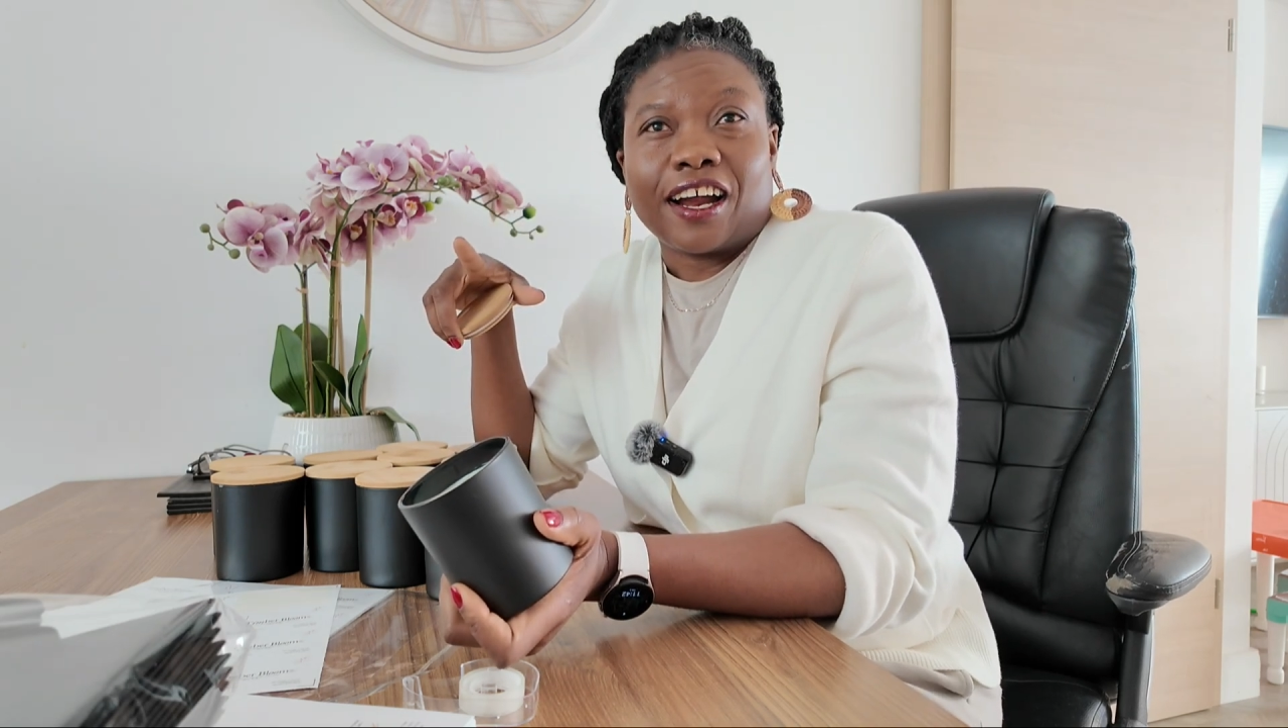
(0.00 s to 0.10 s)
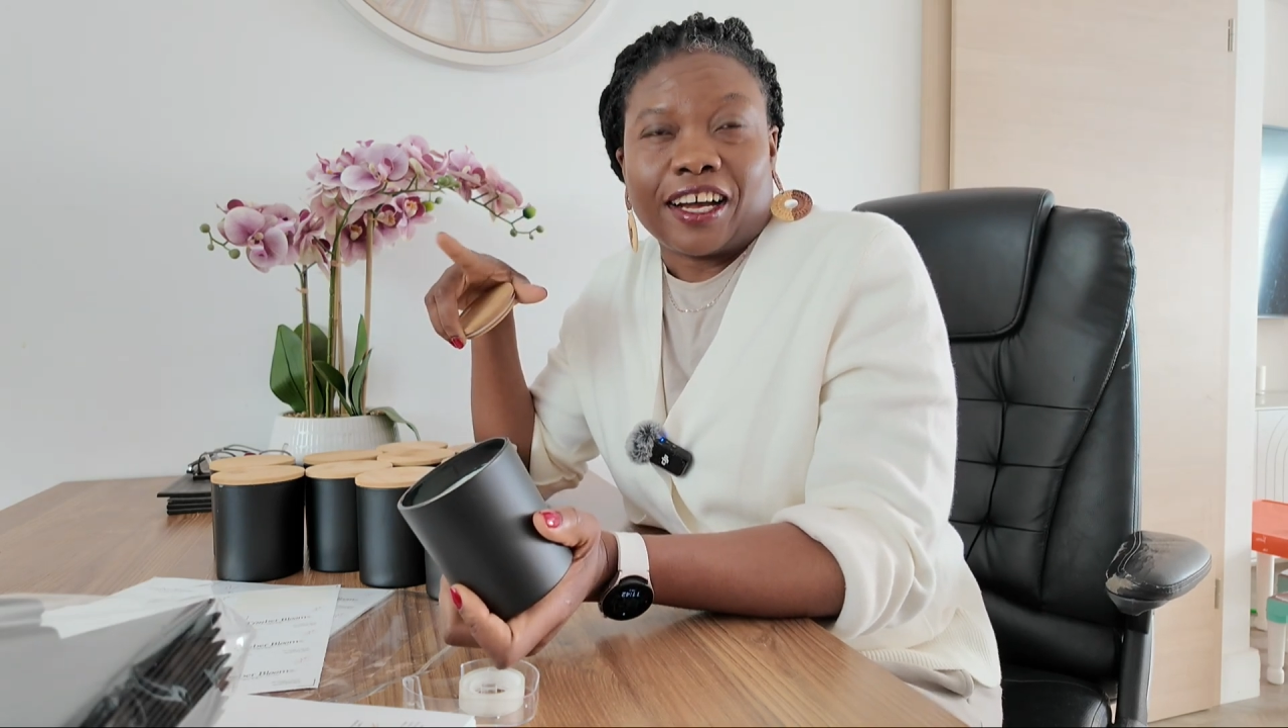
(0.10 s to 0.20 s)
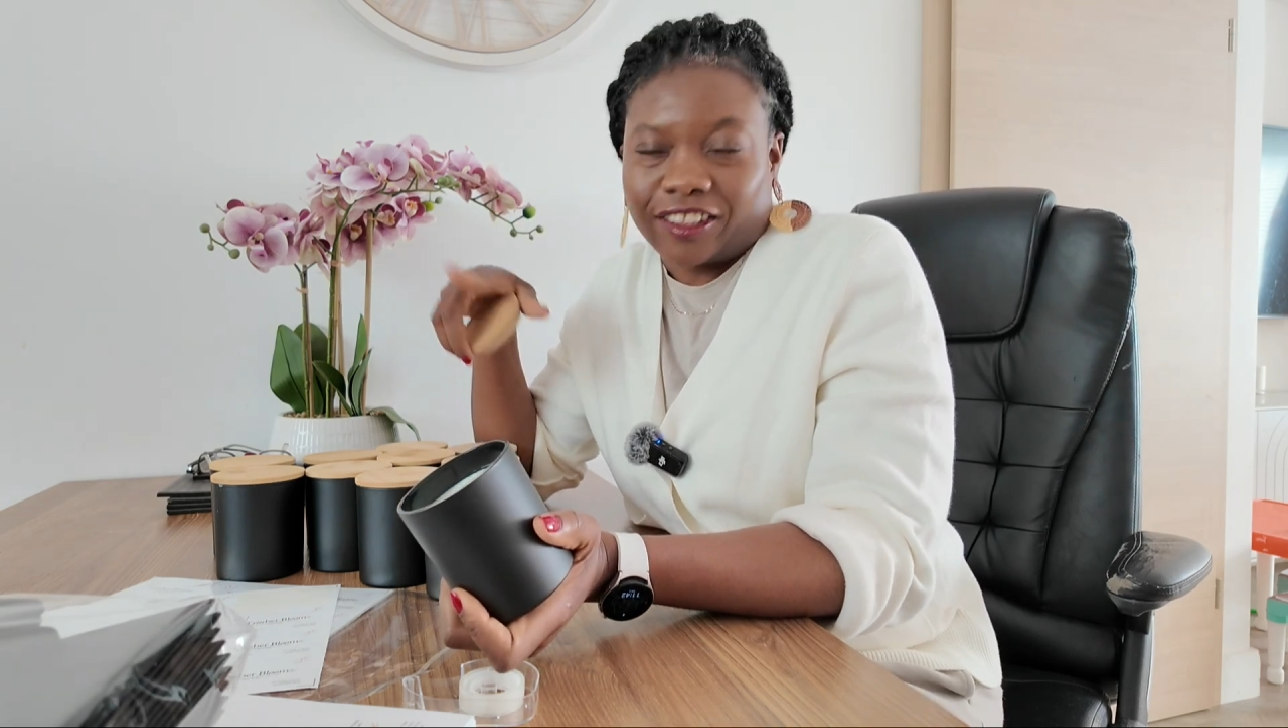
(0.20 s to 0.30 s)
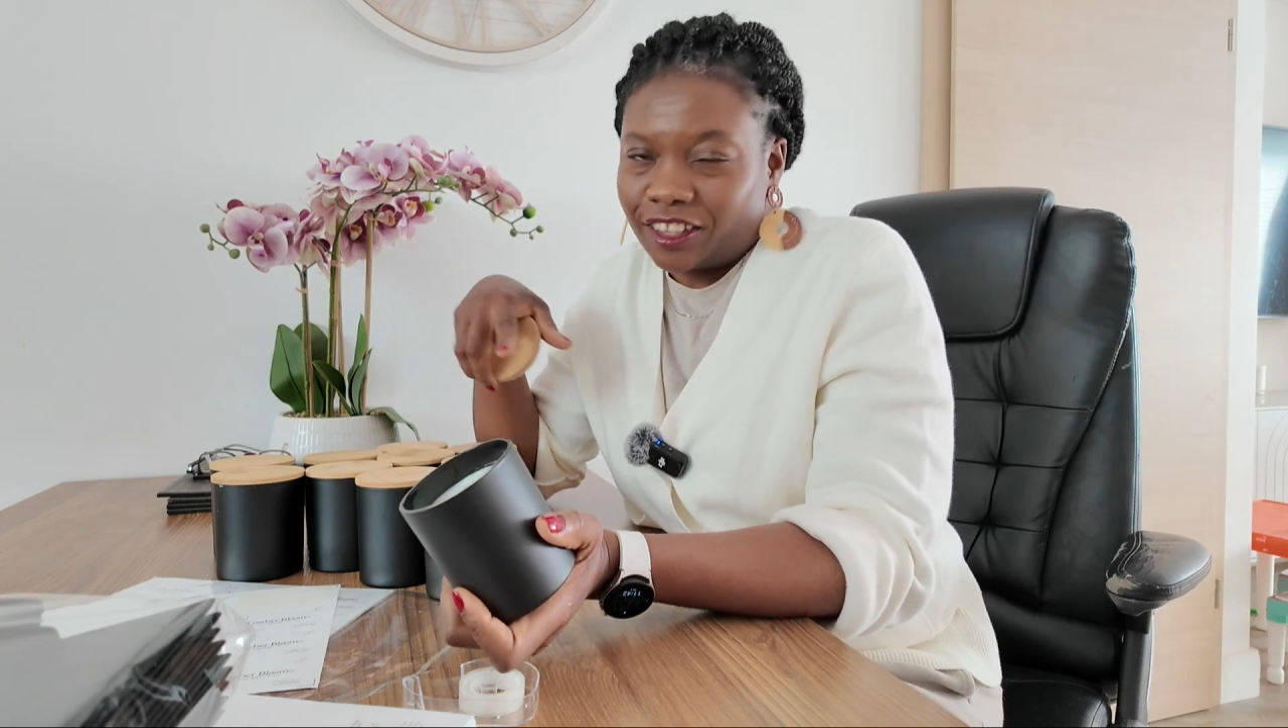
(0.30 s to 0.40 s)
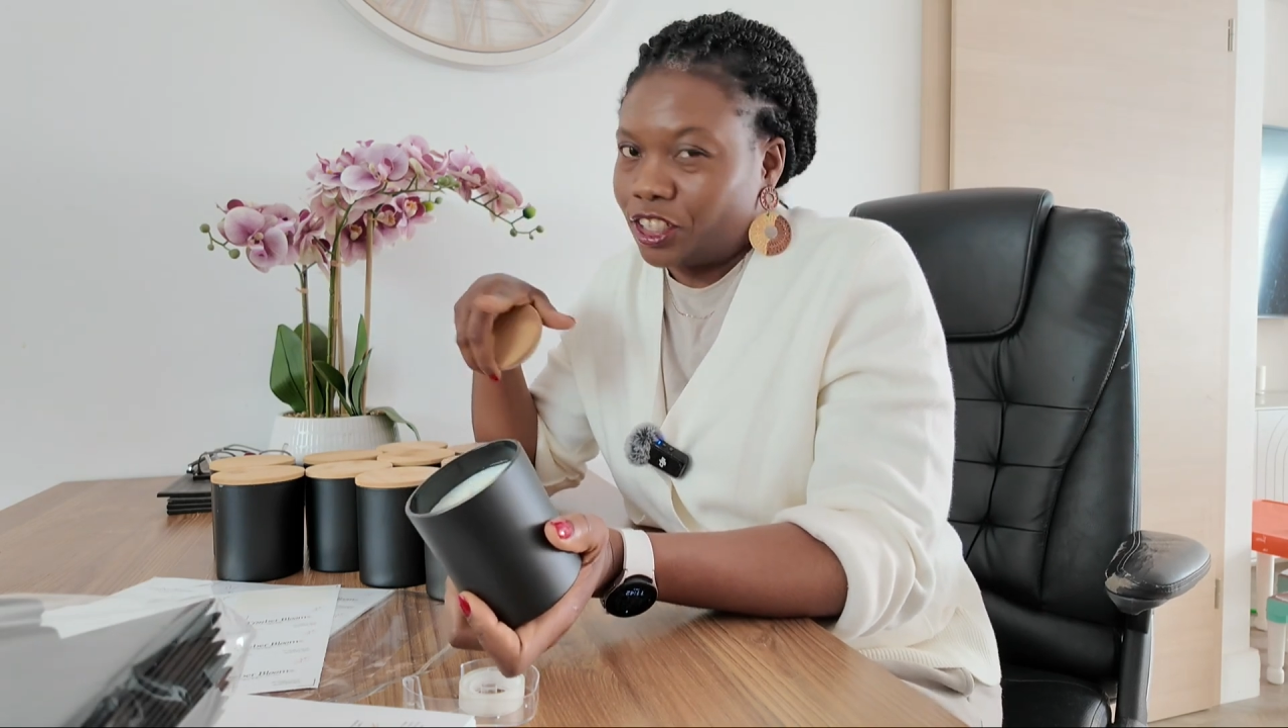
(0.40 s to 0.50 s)

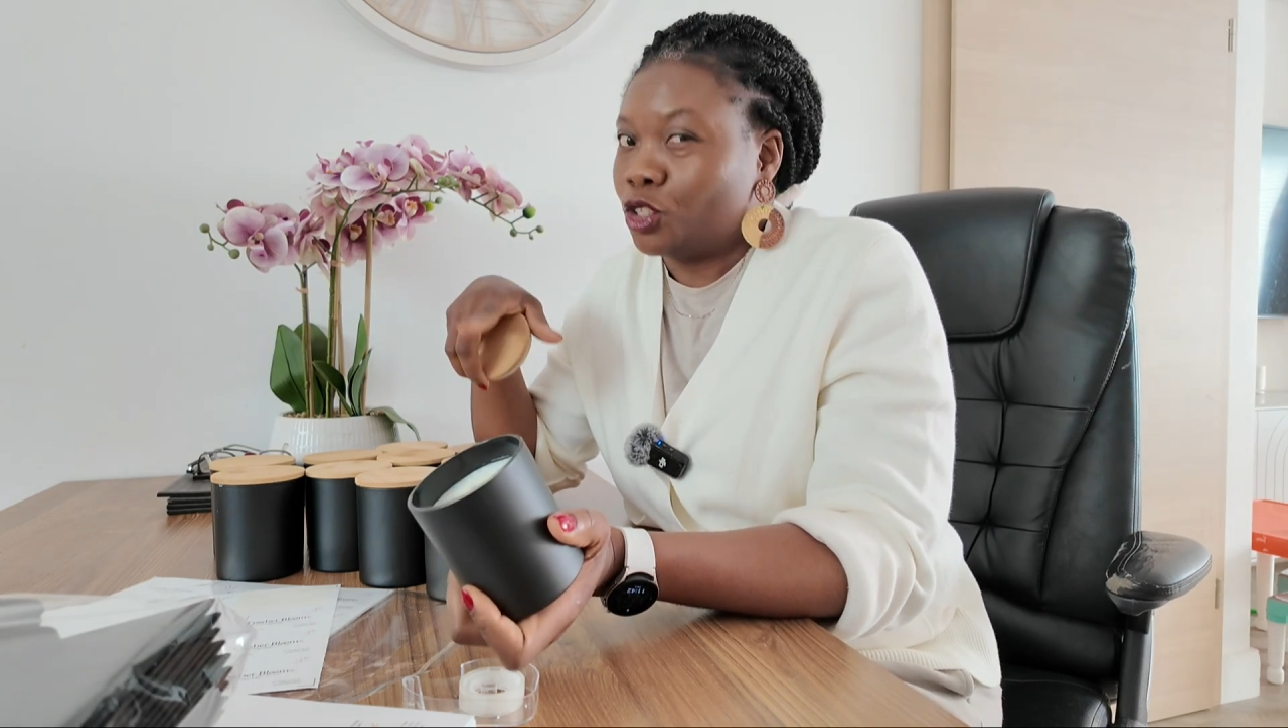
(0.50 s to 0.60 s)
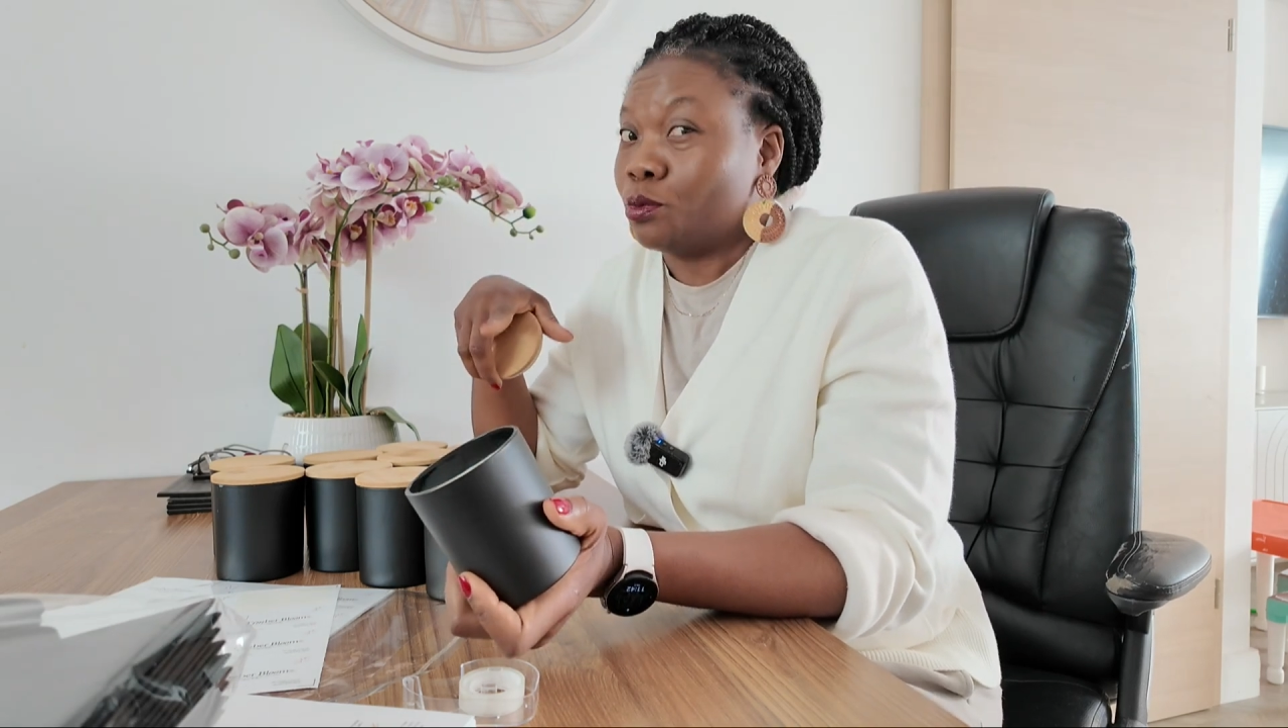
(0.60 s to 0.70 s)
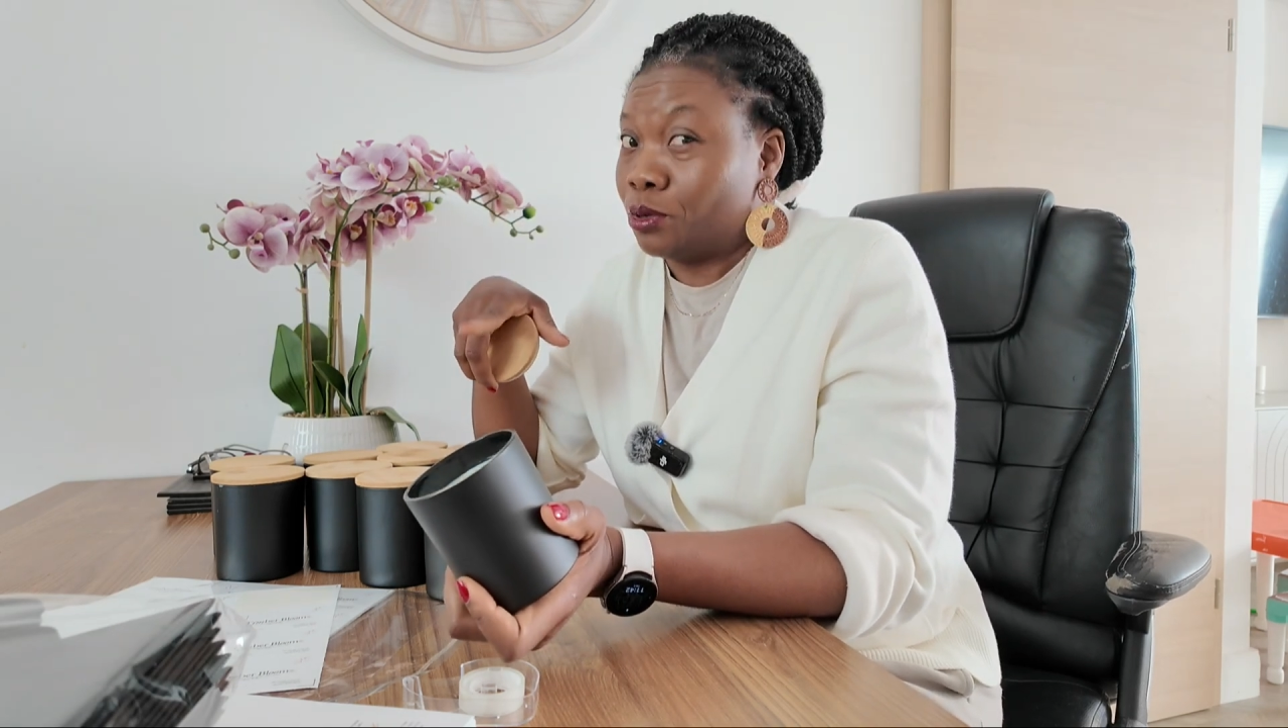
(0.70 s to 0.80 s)
I think this would